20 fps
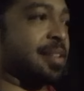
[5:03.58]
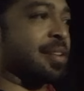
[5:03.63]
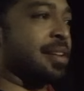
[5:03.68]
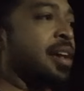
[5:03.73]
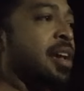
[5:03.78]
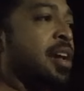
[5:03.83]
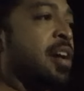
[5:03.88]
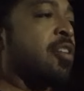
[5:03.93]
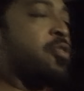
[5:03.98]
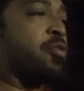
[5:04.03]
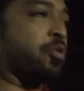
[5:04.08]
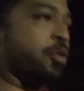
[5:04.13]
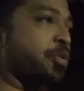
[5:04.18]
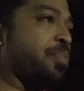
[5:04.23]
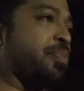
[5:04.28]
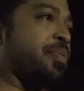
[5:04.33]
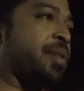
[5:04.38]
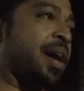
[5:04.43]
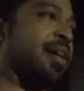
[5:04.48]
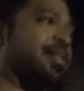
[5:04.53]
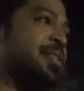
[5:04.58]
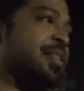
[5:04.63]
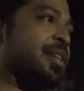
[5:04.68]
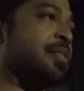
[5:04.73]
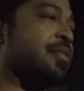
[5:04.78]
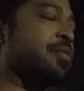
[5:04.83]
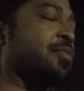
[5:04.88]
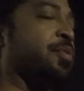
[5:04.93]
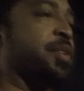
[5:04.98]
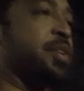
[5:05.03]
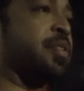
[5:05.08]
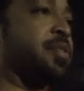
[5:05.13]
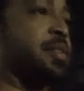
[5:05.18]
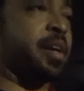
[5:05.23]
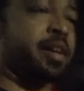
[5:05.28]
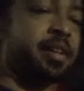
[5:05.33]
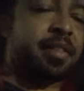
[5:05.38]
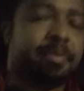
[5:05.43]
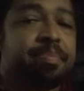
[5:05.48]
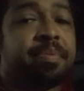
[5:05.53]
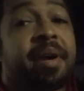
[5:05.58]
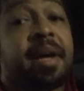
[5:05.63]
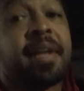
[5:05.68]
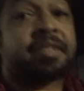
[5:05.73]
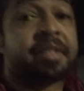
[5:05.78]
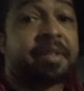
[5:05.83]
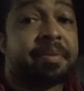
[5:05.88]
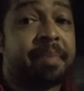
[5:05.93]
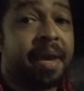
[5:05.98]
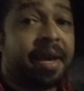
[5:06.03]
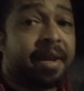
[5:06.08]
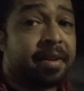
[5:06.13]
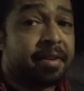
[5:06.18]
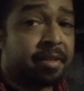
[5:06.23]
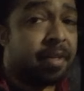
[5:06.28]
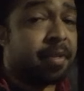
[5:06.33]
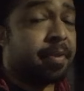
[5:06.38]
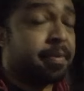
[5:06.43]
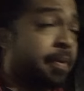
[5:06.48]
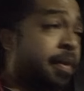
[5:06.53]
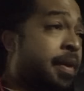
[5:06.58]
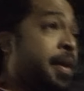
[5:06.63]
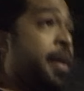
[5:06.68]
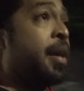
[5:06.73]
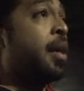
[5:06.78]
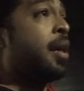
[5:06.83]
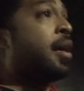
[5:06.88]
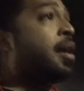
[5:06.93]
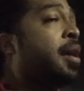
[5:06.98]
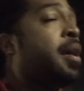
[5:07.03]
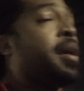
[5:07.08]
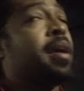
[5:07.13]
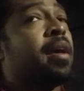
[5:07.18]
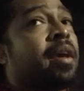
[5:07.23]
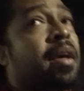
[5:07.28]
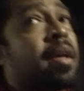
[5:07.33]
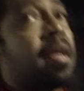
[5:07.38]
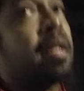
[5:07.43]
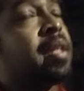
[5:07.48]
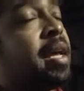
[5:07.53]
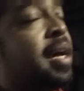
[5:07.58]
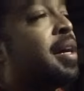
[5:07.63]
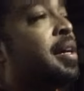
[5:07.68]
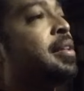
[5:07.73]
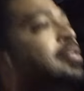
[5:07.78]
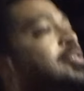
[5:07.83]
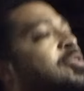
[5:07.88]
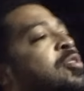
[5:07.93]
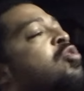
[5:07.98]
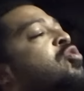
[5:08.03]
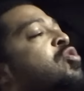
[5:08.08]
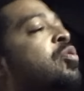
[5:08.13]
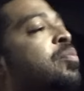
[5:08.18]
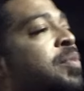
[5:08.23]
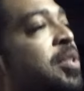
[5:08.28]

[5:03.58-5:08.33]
and group projects. When you're like the project manager, there's so